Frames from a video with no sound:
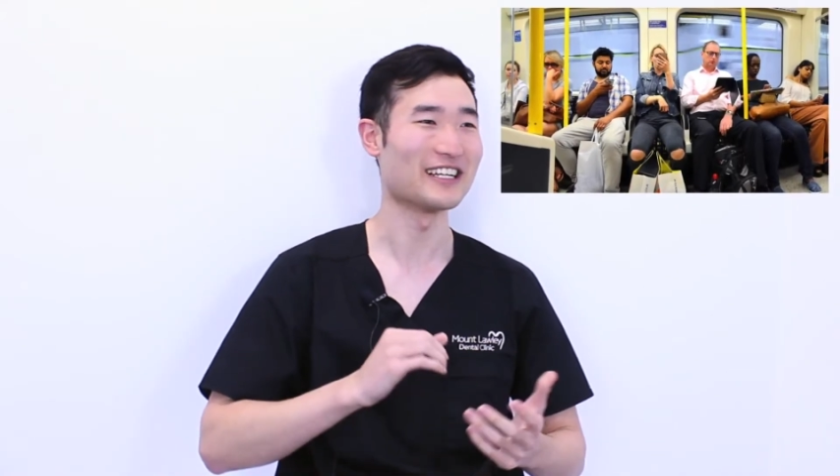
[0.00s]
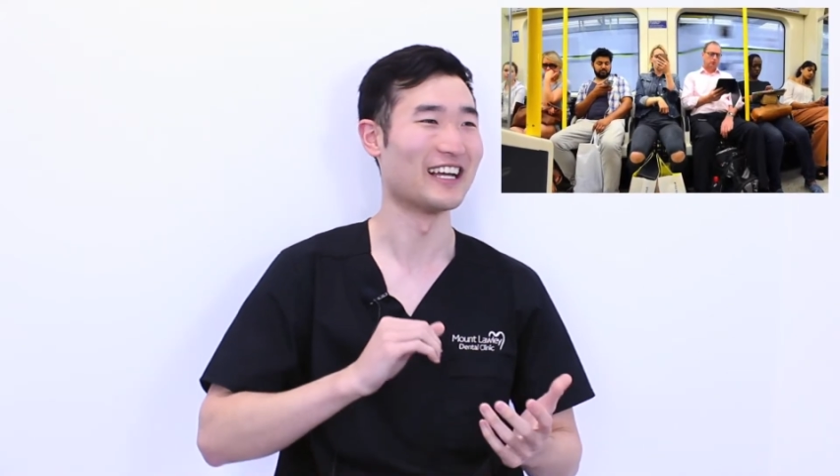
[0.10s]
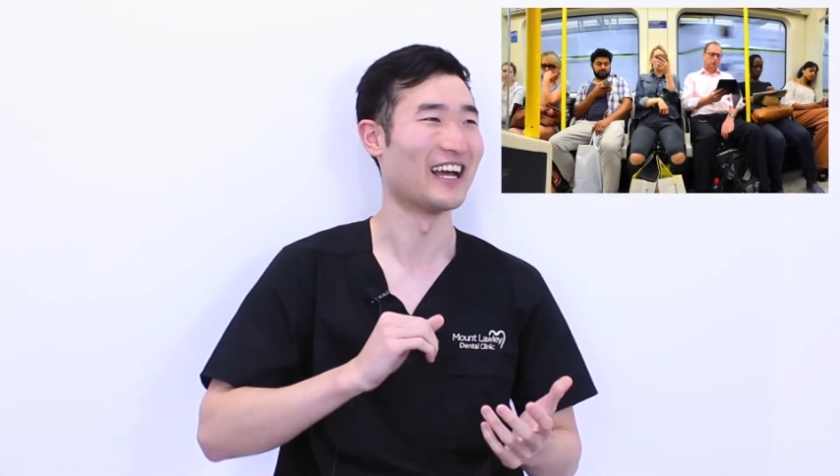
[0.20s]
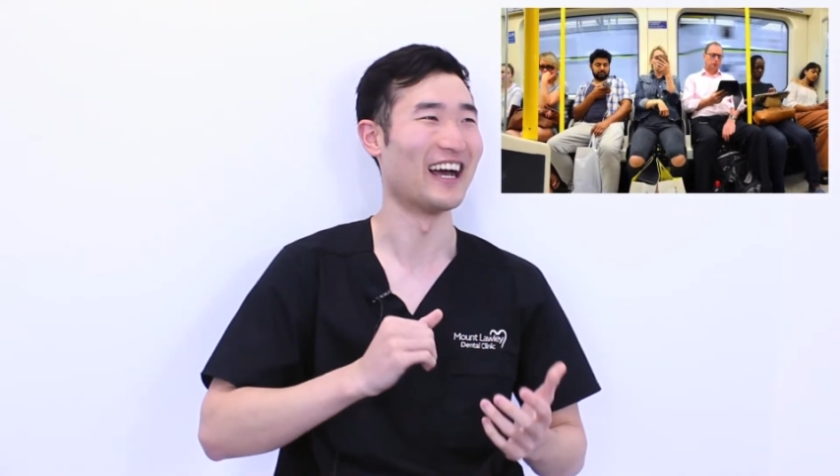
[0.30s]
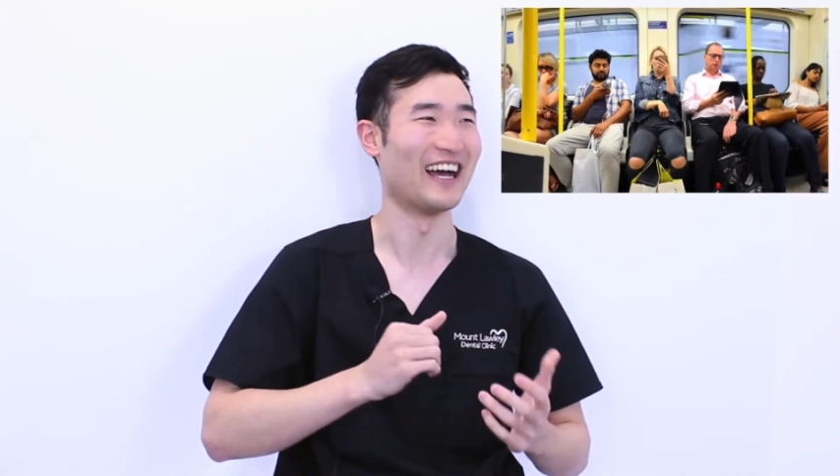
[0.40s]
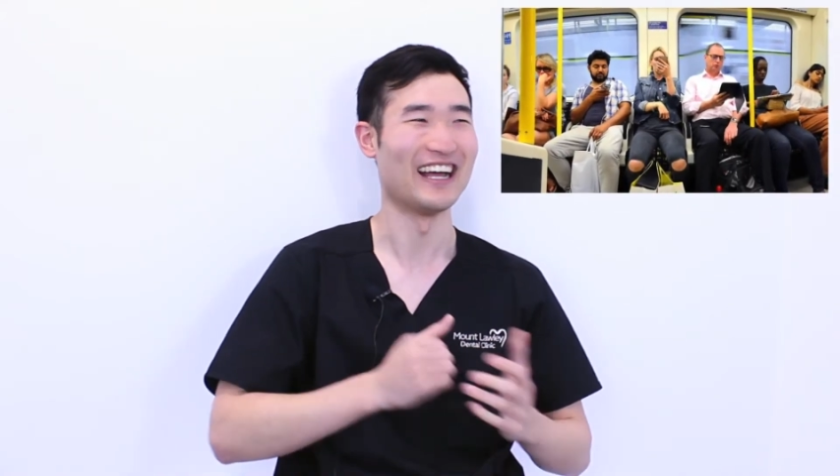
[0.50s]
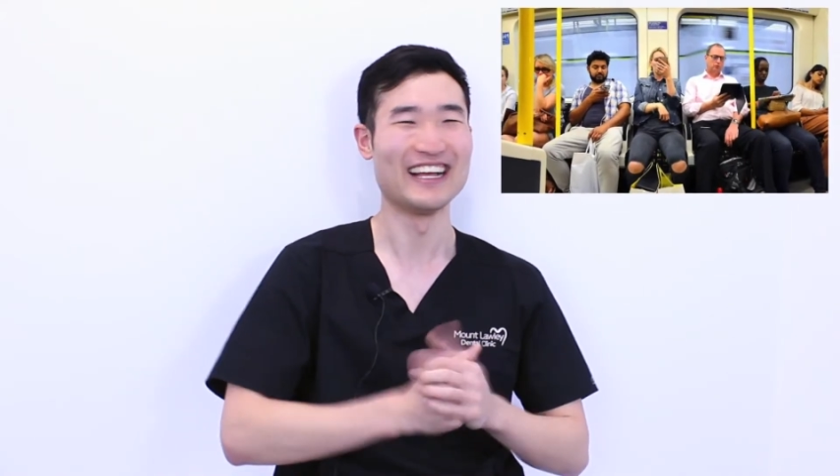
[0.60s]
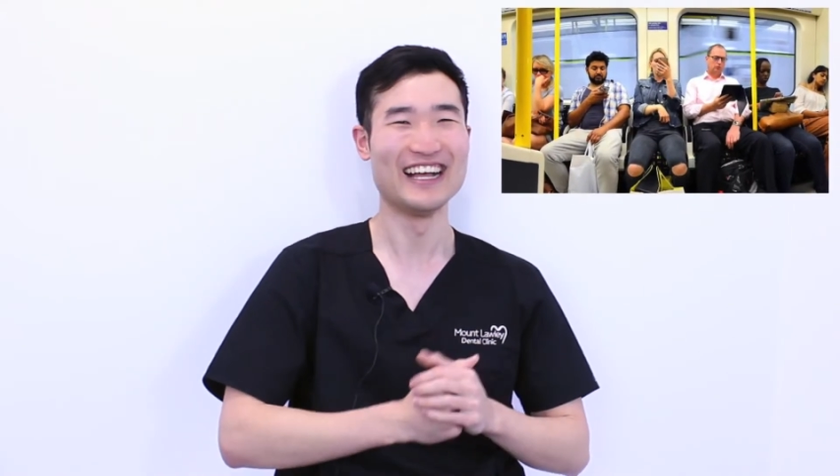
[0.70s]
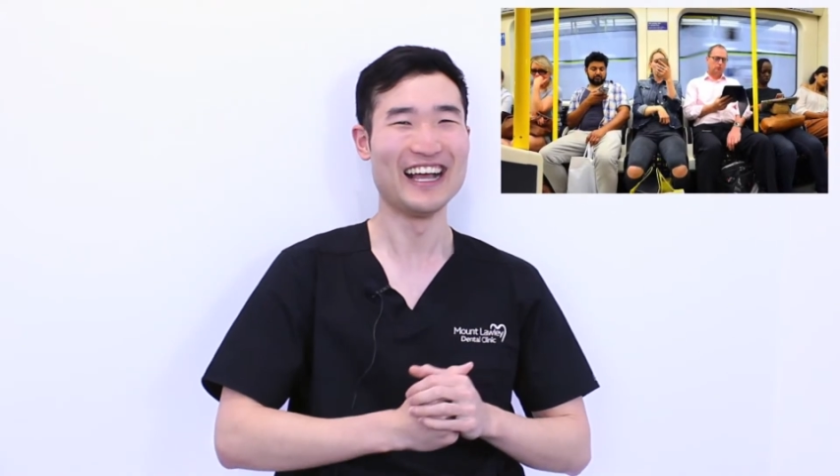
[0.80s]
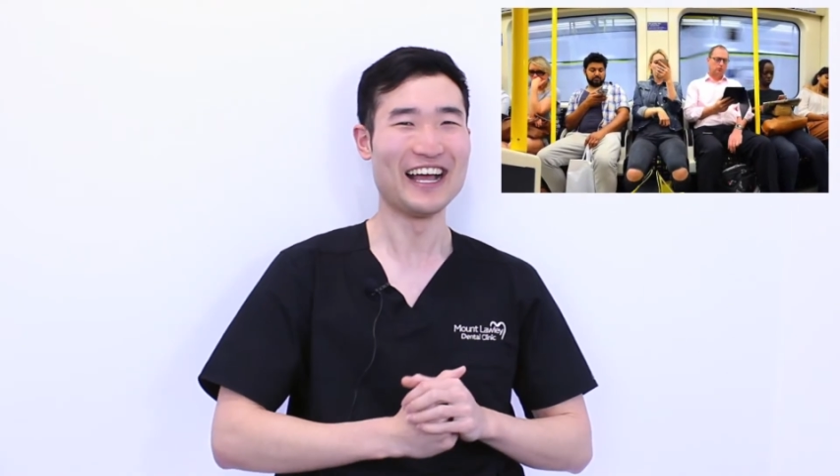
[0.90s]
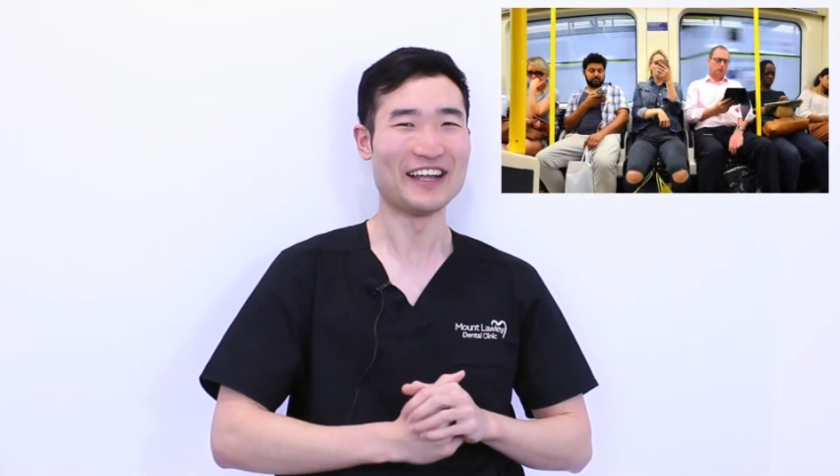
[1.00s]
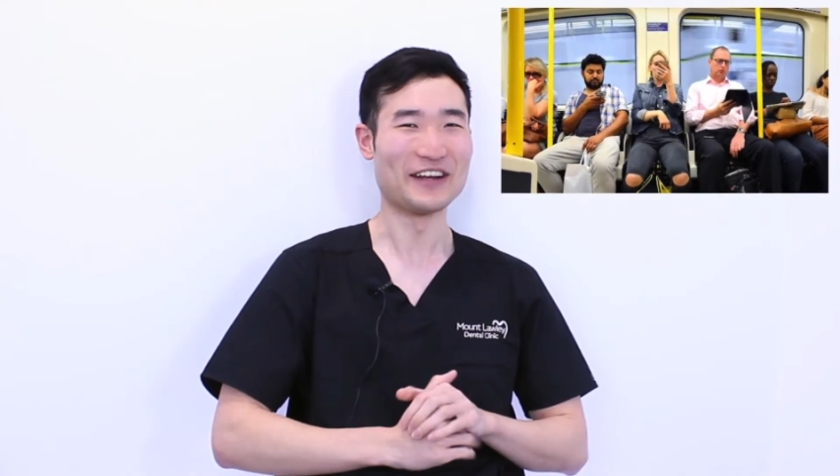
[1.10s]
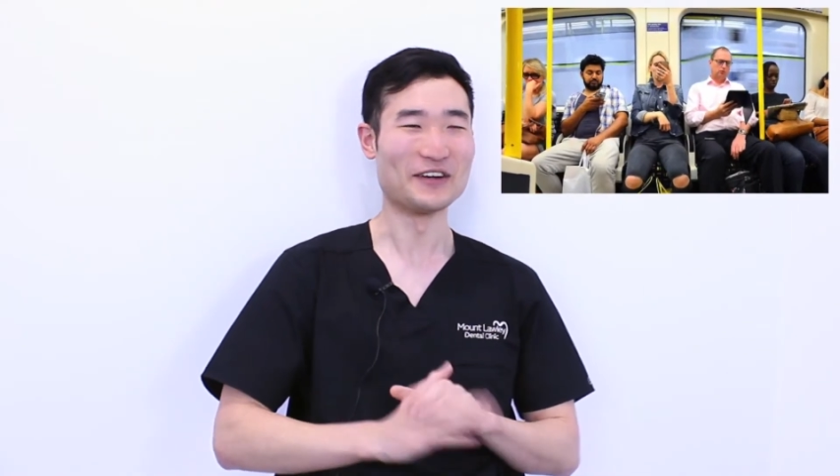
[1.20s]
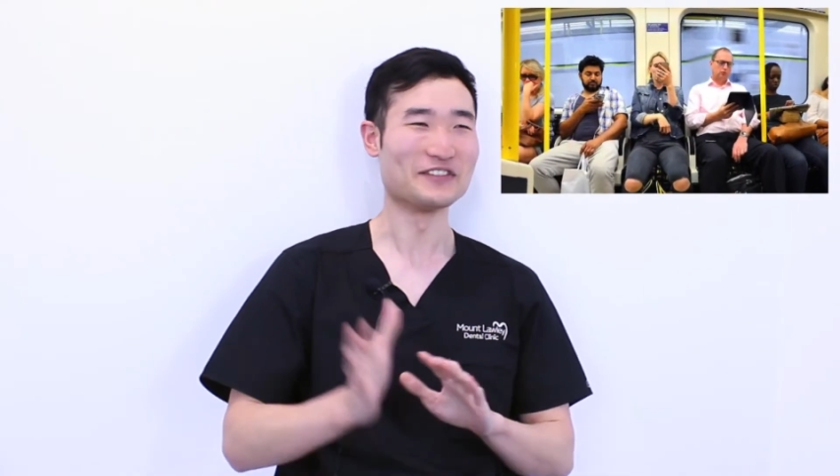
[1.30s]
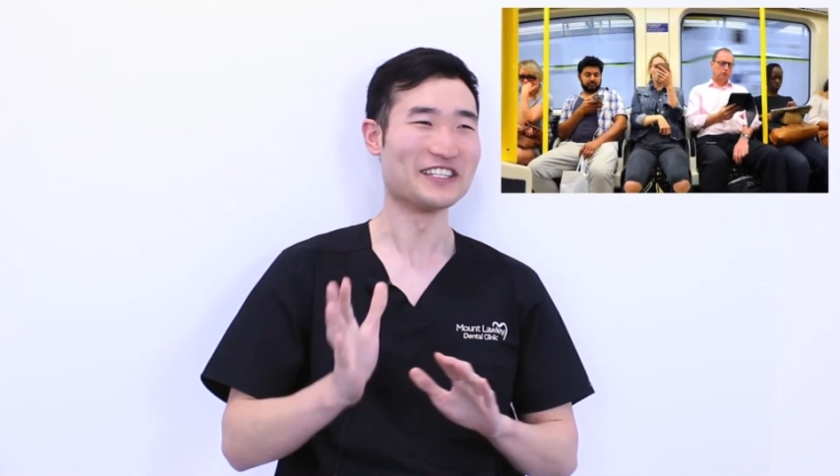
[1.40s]
Yeah.
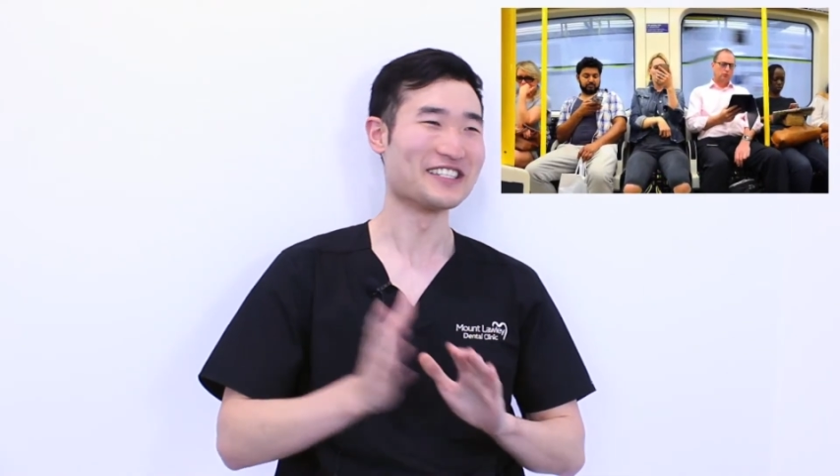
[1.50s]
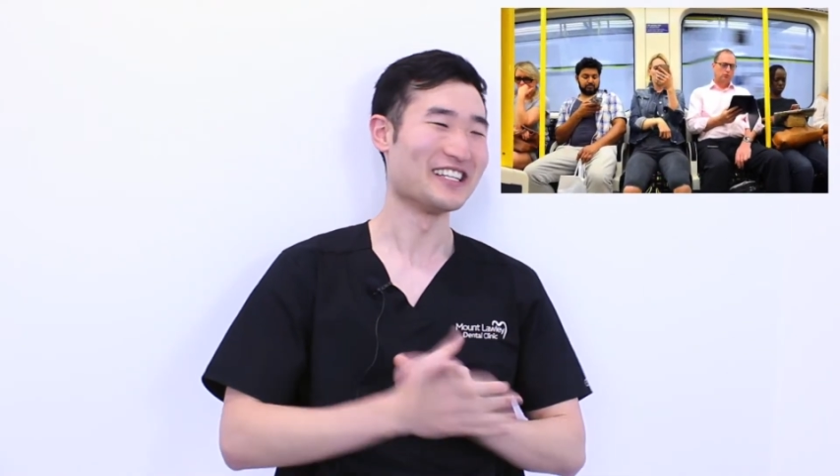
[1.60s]
No offense.